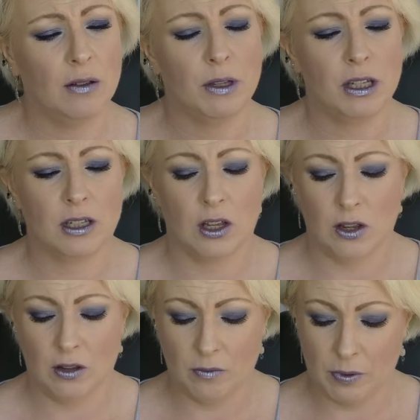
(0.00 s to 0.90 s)
So
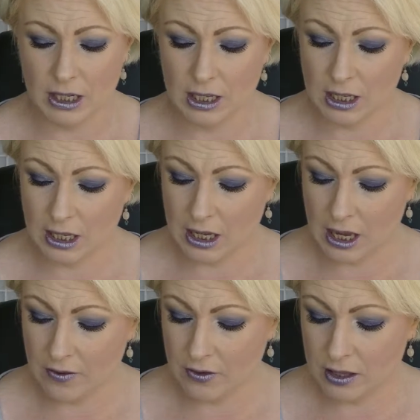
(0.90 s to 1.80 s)

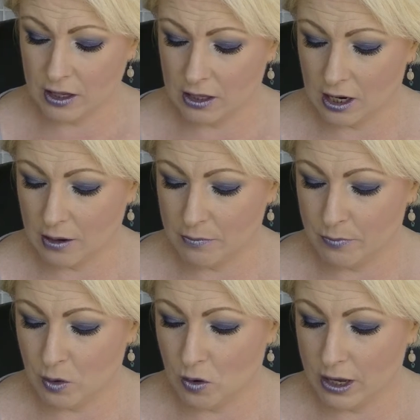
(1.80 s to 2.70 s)
basically everything that I
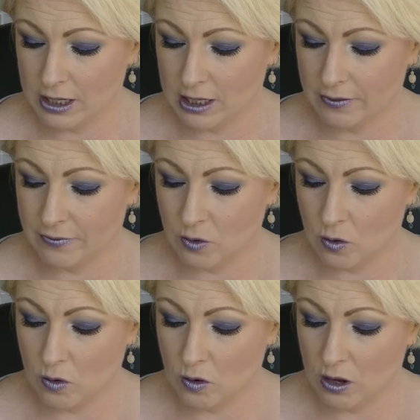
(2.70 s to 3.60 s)
bought except
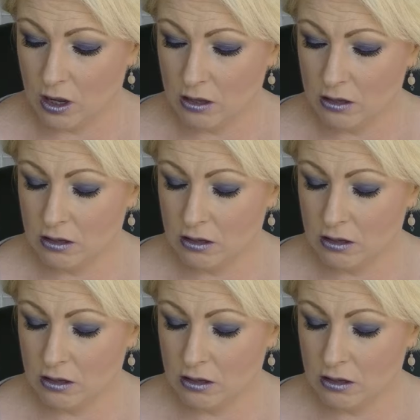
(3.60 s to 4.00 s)
for